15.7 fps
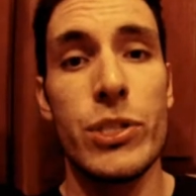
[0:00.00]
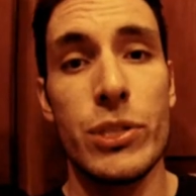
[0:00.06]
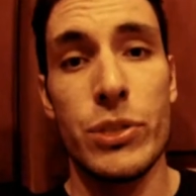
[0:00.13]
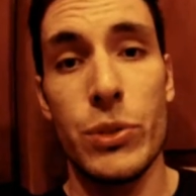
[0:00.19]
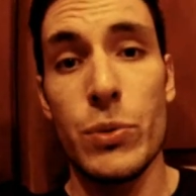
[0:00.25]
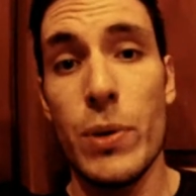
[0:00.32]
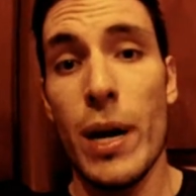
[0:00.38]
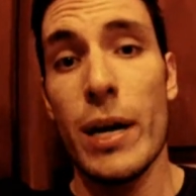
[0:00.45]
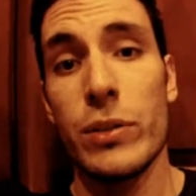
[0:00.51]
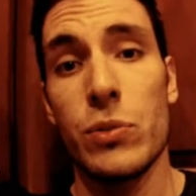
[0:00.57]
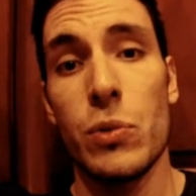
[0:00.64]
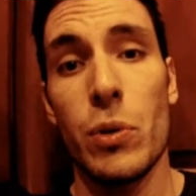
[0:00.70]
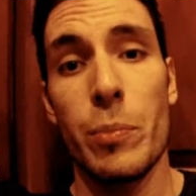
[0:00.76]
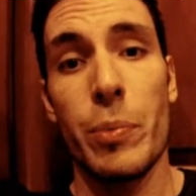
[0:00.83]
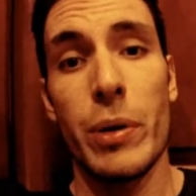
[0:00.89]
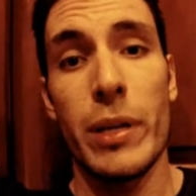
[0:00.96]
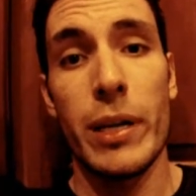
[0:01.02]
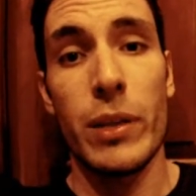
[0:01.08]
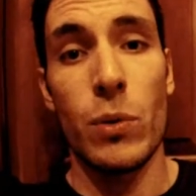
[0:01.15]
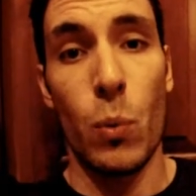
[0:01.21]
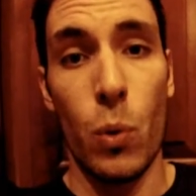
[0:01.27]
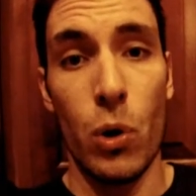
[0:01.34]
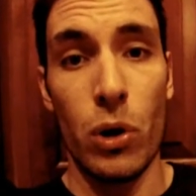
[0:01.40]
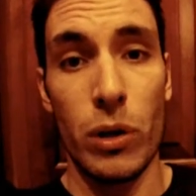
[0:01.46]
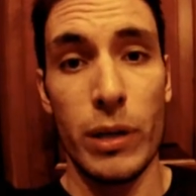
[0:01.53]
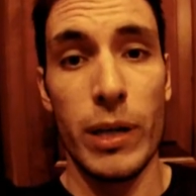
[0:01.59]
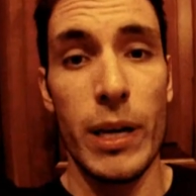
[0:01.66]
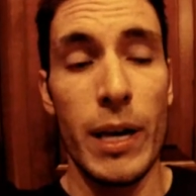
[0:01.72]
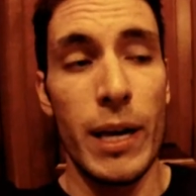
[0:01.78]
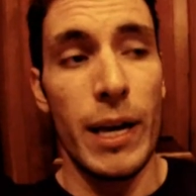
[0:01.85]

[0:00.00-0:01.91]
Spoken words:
It's you guys who are putting in the work.